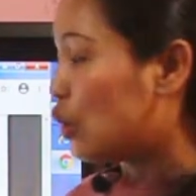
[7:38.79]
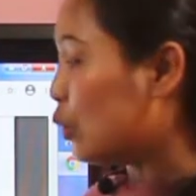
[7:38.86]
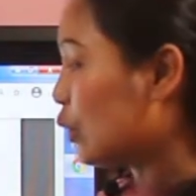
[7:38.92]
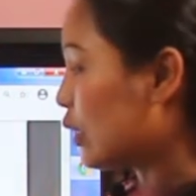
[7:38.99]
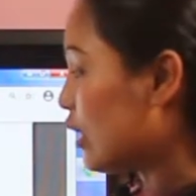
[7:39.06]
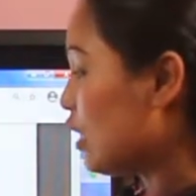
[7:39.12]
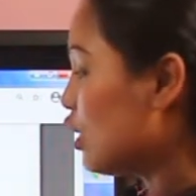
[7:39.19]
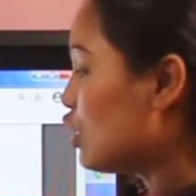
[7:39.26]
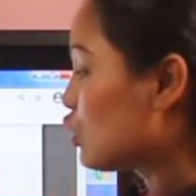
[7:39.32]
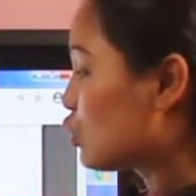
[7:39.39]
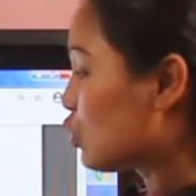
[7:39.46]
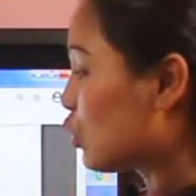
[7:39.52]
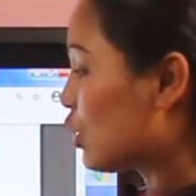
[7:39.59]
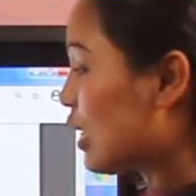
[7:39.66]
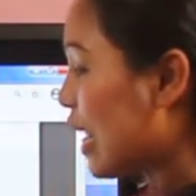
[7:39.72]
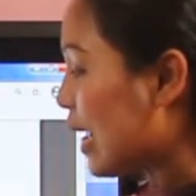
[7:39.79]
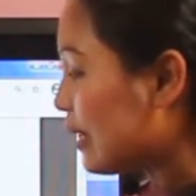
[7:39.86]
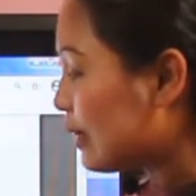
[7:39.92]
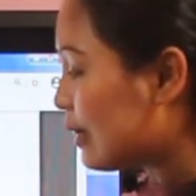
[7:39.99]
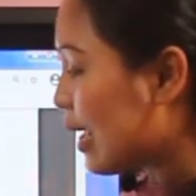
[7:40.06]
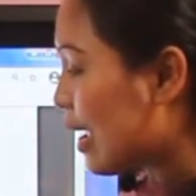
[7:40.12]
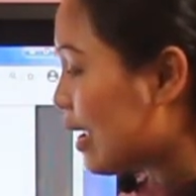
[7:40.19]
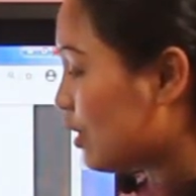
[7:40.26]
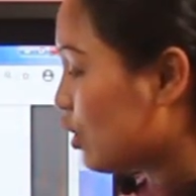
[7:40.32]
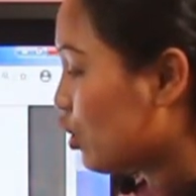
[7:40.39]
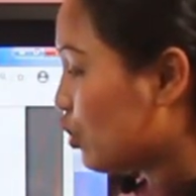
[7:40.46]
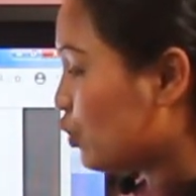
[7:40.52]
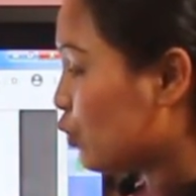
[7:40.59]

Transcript: Okay, so like that,